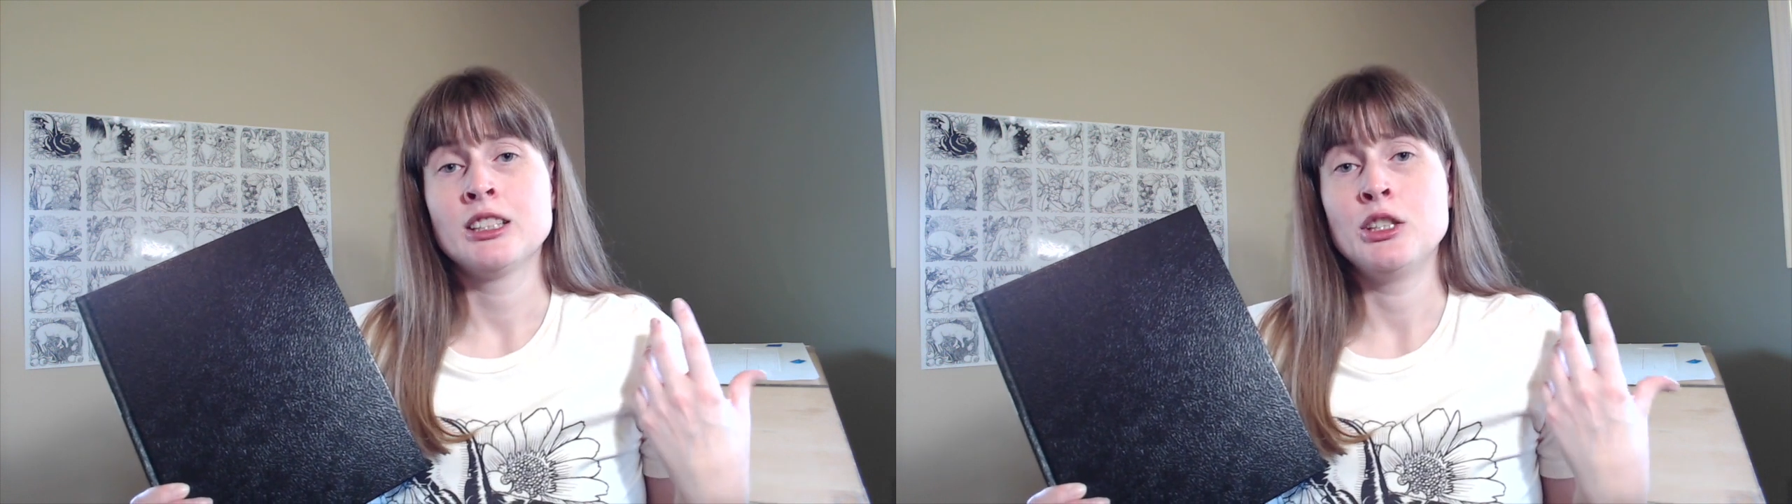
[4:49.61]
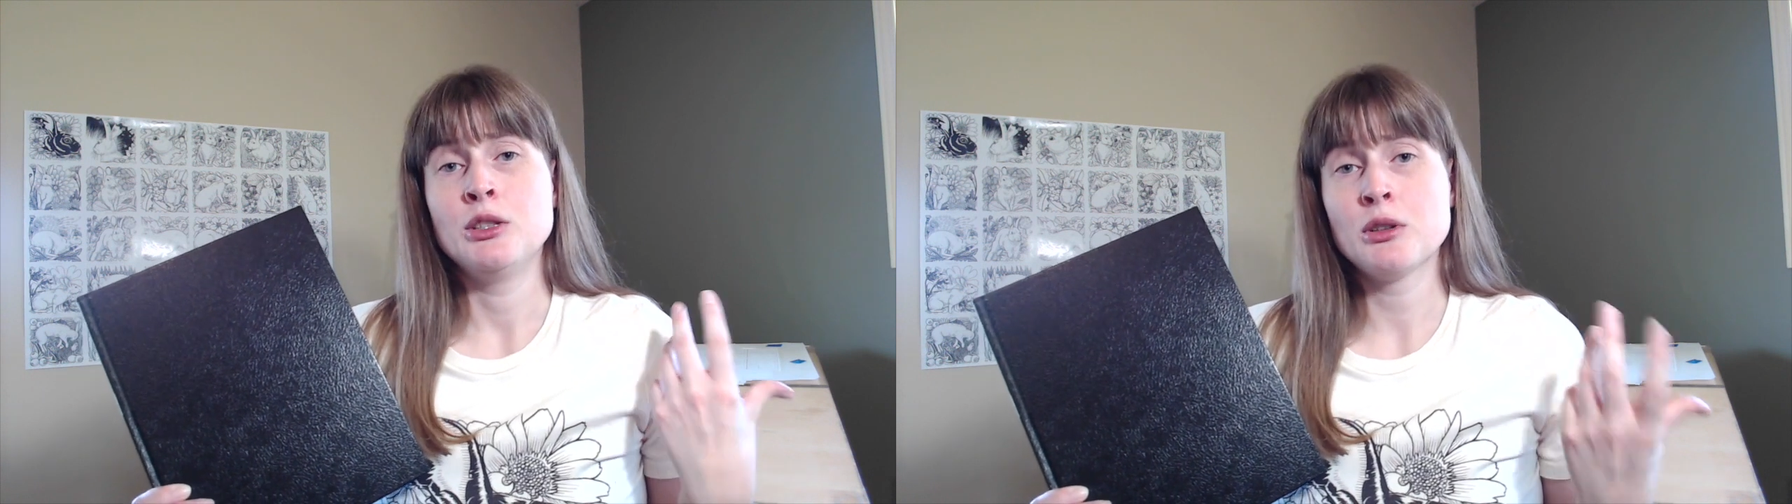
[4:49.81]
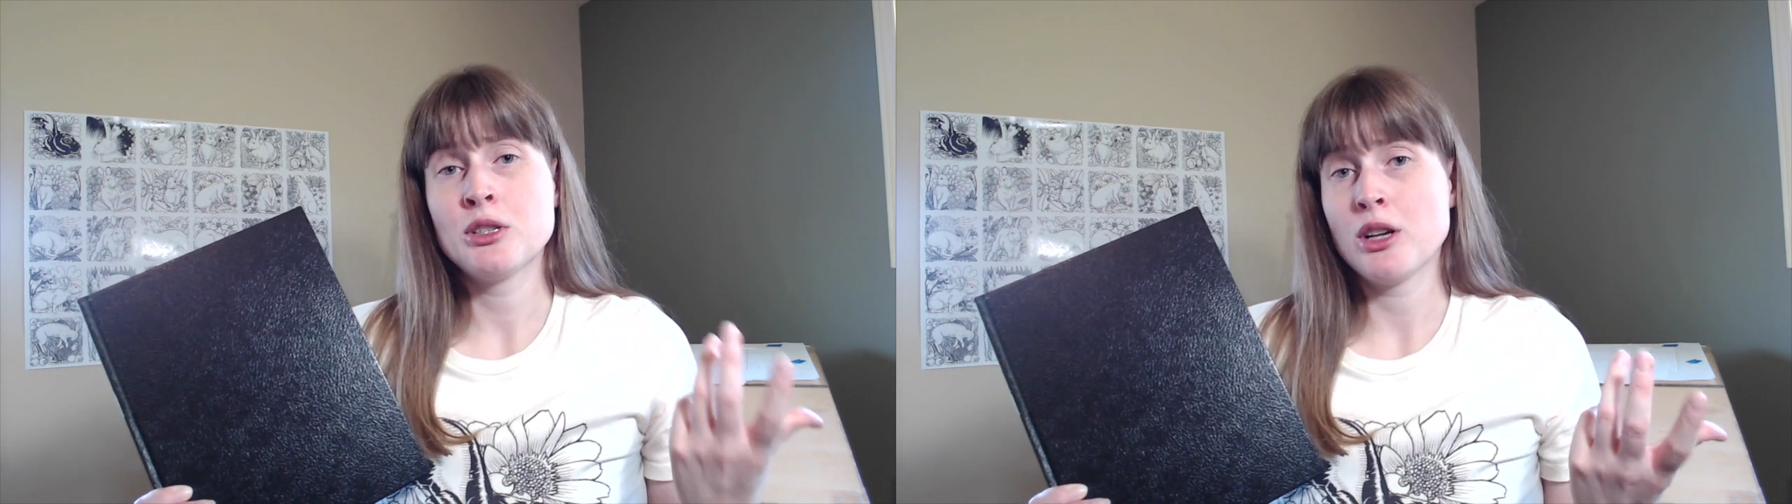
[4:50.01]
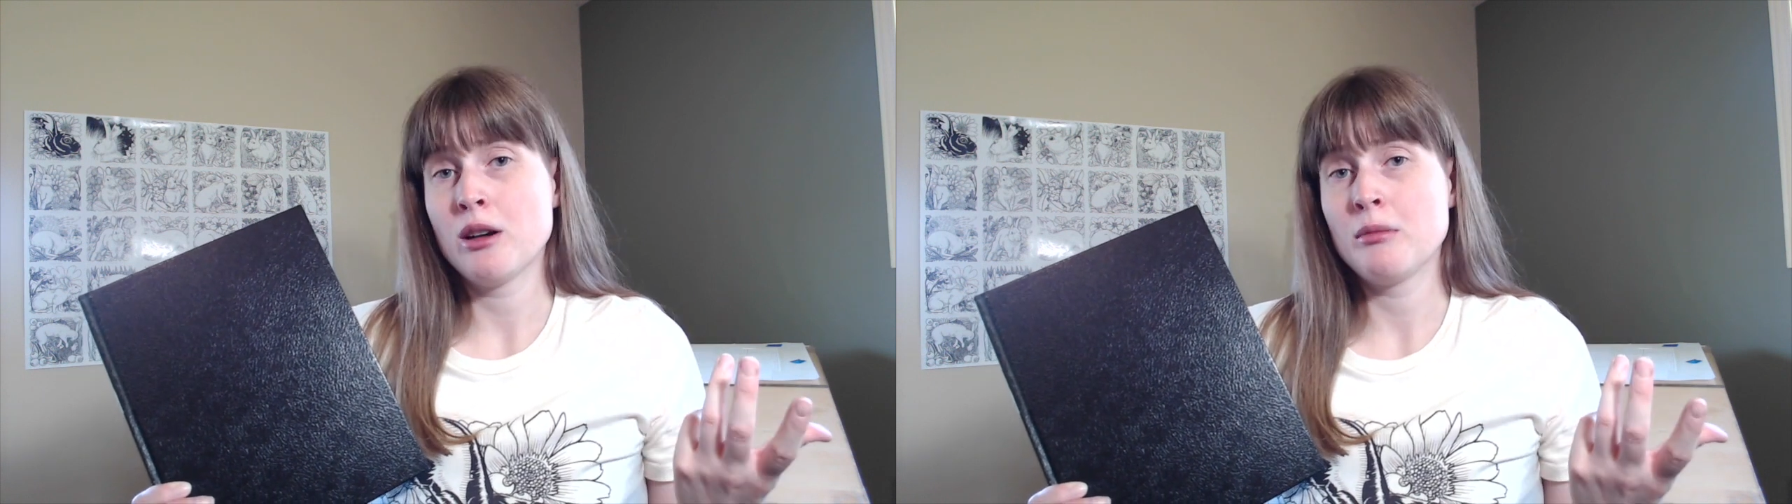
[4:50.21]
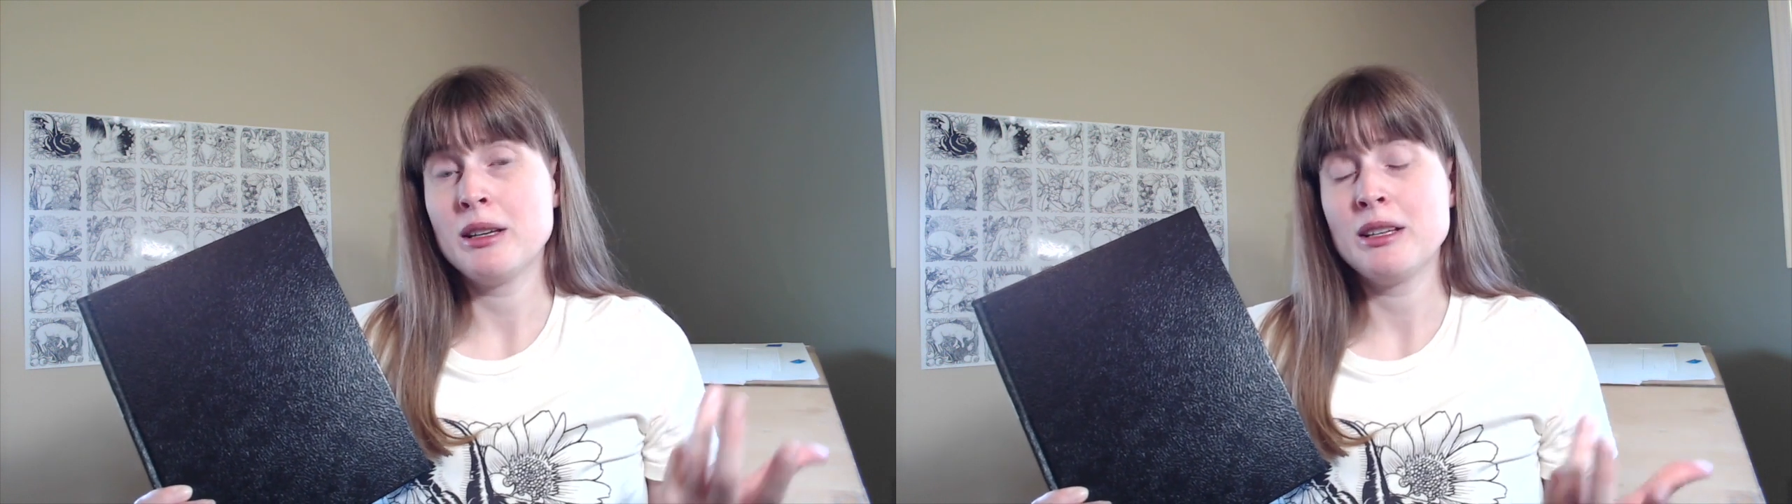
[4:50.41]
Your
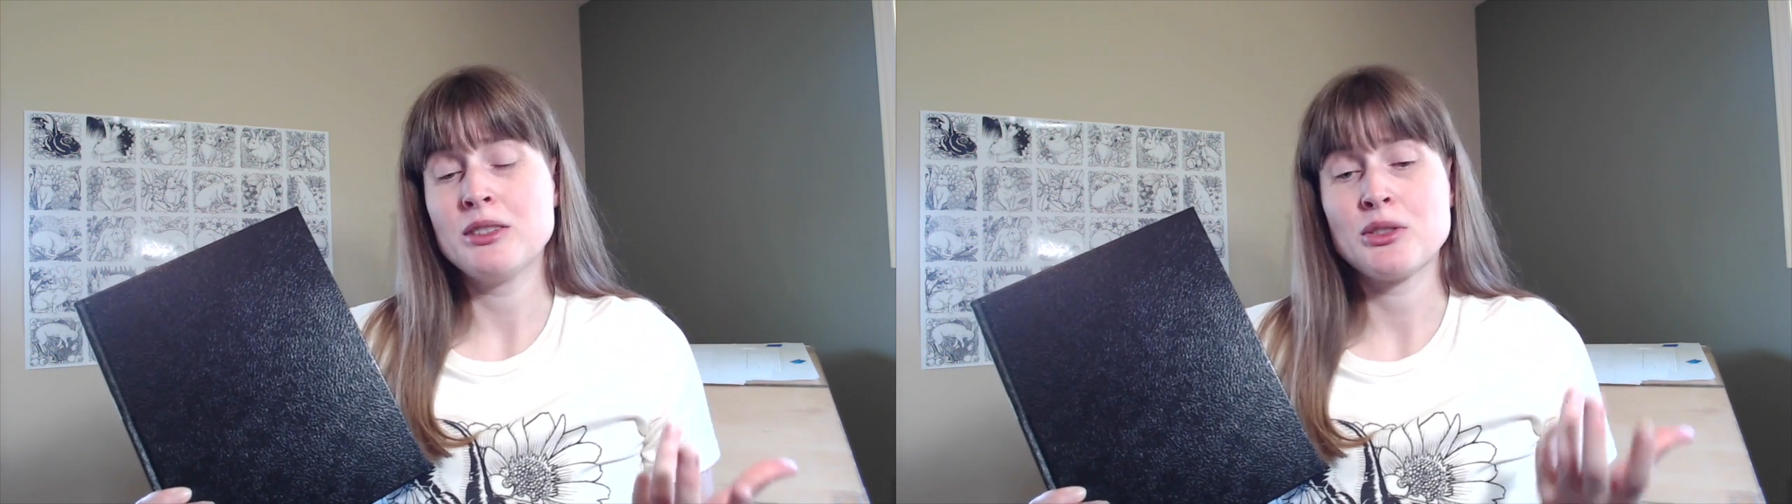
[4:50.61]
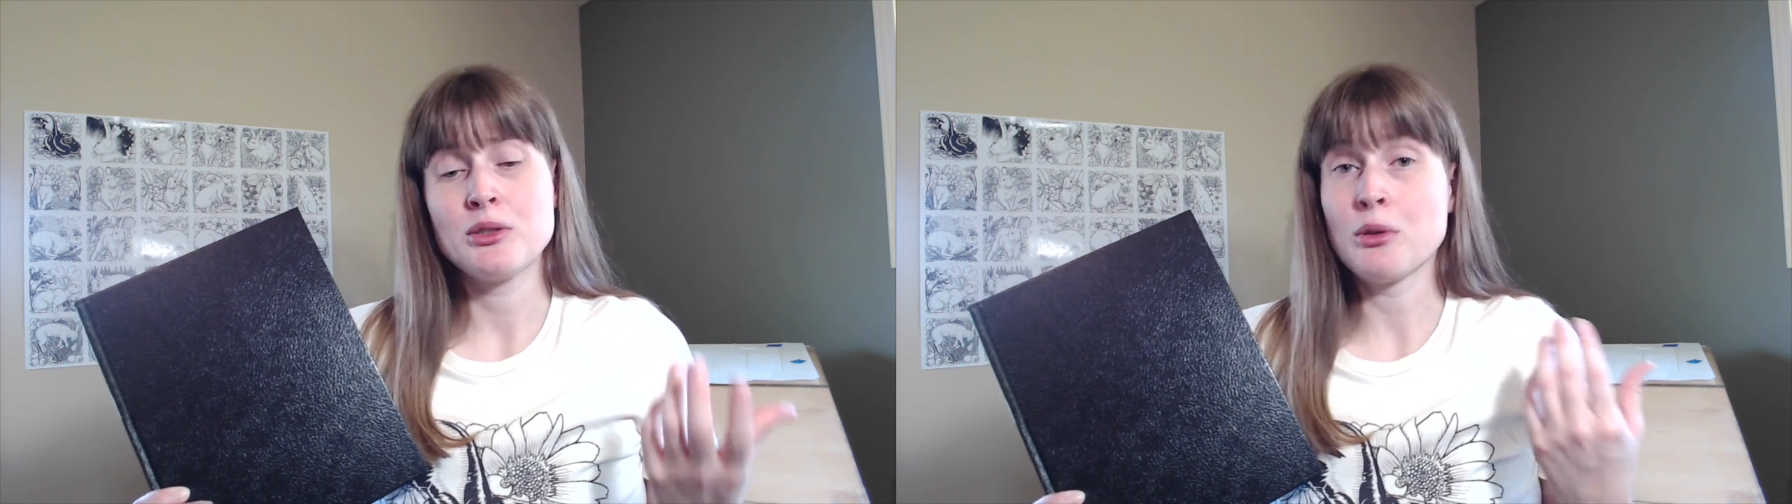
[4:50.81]
job is to